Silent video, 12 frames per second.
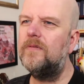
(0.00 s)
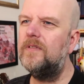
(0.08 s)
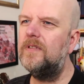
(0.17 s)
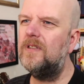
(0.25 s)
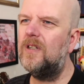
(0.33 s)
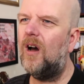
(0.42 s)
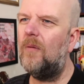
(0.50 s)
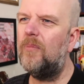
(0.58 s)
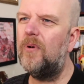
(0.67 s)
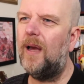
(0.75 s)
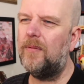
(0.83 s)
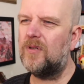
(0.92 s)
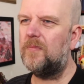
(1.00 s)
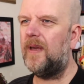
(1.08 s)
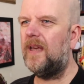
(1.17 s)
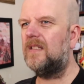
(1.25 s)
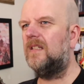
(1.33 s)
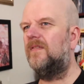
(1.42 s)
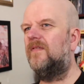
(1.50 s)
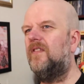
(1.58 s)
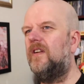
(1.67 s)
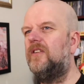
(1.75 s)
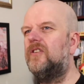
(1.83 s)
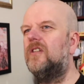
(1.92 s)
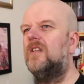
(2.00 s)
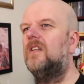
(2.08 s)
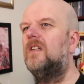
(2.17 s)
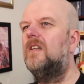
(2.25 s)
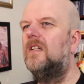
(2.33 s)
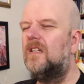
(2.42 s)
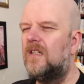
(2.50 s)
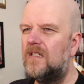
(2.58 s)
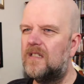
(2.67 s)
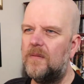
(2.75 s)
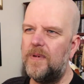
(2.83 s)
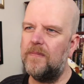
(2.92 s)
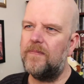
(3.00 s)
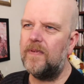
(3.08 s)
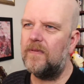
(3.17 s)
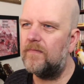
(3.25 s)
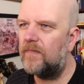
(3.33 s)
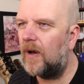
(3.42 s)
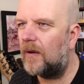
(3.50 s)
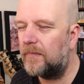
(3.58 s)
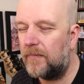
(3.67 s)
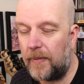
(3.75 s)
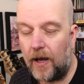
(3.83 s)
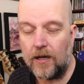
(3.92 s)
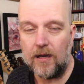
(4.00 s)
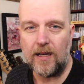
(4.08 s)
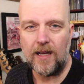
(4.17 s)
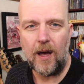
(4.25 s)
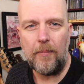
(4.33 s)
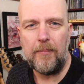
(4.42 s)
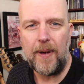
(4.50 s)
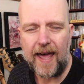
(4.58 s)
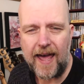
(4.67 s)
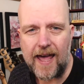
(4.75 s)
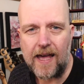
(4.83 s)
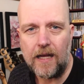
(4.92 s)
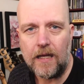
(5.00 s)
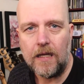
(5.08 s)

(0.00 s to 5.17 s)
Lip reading: you can't put apples and pears in the fridge because there'd be a pear.